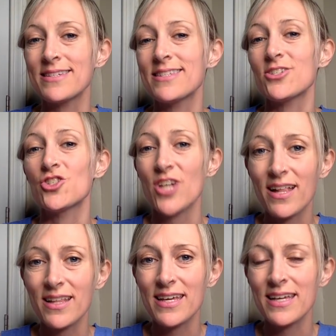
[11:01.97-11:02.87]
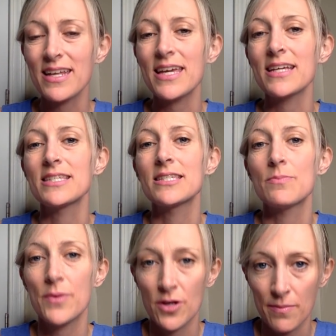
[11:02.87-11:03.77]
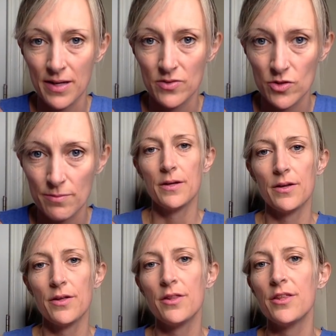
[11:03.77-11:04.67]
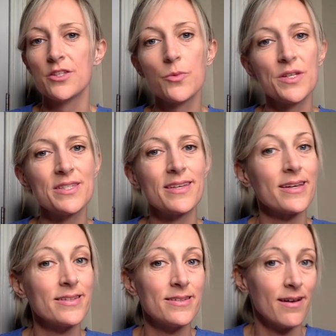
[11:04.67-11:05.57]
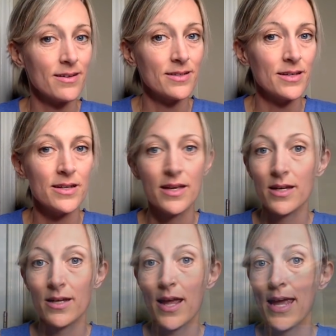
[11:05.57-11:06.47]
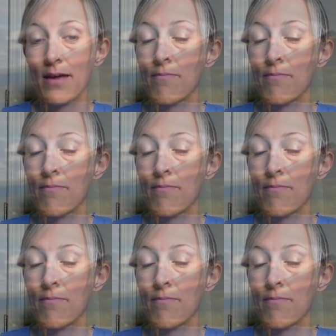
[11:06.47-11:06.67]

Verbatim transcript: the Schiehallion experiment. This was conducted in a